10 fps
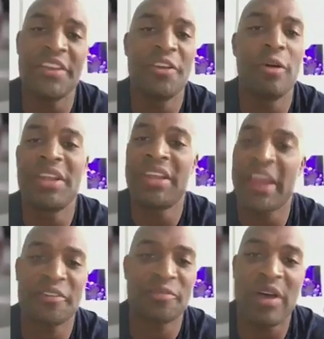Nobody
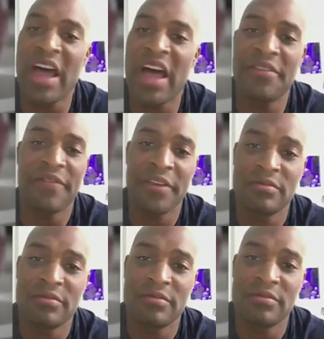cares about how you
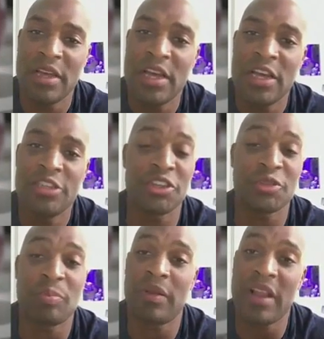feel.
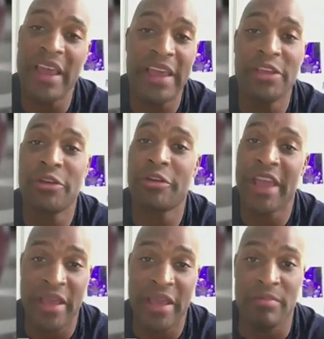Just play your
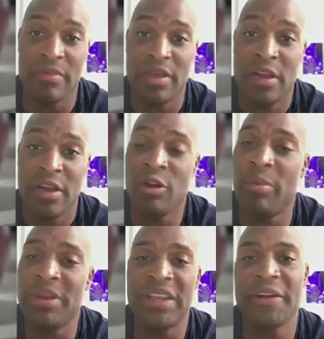game.
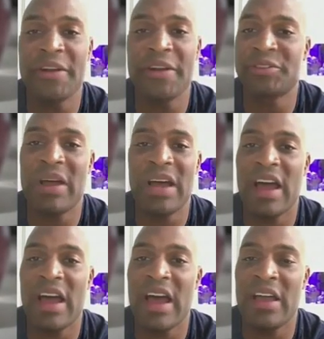Nobody cares
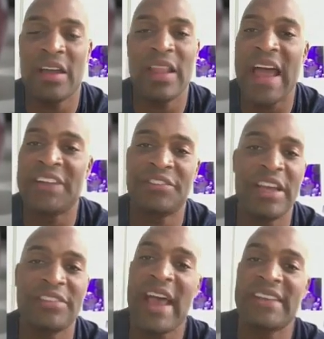about how, last
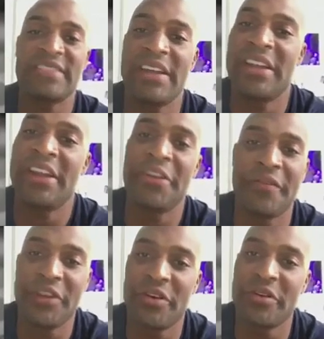night in an
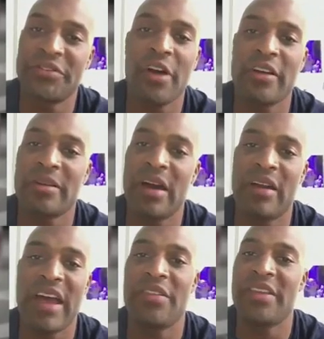interview, he was talking
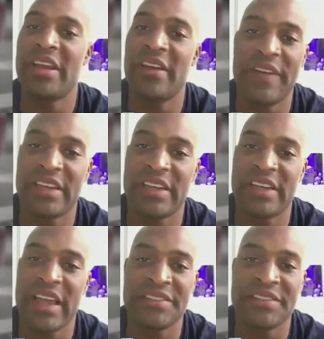about how the NFL is
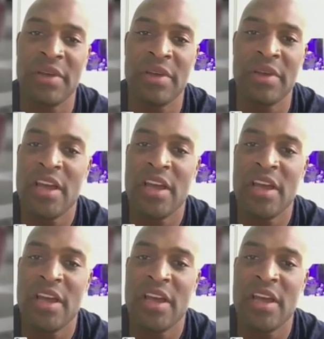against him.